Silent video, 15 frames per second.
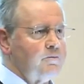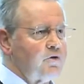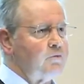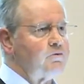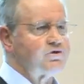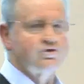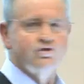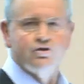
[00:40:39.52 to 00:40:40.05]
He
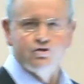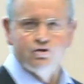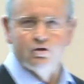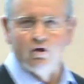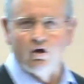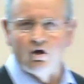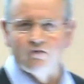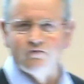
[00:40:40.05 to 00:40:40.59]
promises a
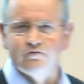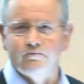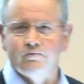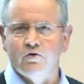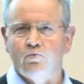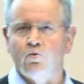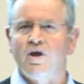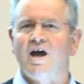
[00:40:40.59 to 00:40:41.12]
new life.
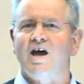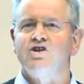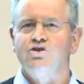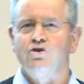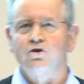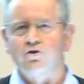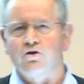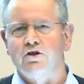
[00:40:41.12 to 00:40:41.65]
We
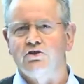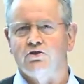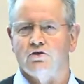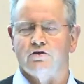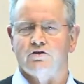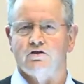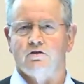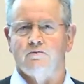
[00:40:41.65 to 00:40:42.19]
are new
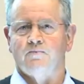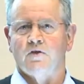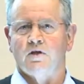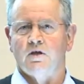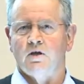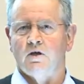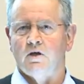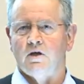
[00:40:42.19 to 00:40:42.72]
creatures
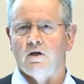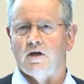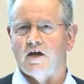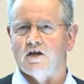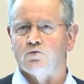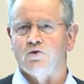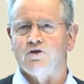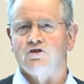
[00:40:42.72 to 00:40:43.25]

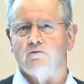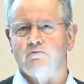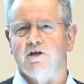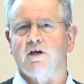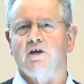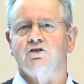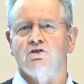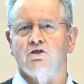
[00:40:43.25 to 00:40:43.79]
as we
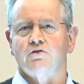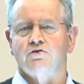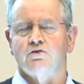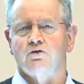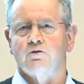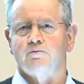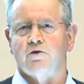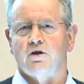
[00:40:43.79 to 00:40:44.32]
submit
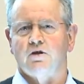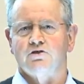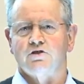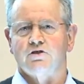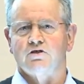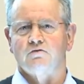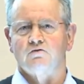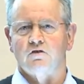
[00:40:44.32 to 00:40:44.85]
ourselves to this
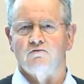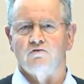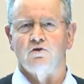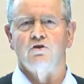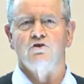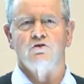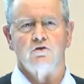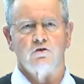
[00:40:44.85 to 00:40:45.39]
process of
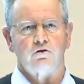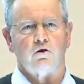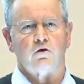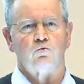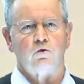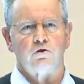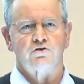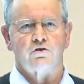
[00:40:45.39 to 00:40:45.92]
conversion that
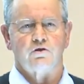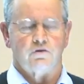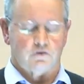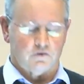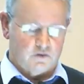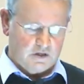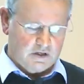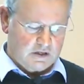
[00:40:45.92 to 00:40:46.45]
God wants to
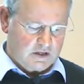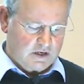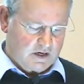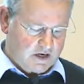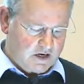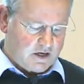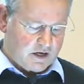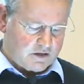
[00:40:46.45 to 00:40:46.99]
do
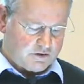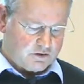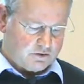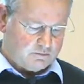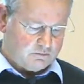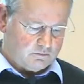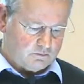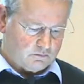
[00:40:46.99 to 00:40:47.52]
in
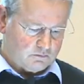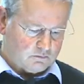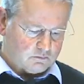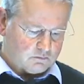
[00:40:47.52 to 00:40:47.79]
us.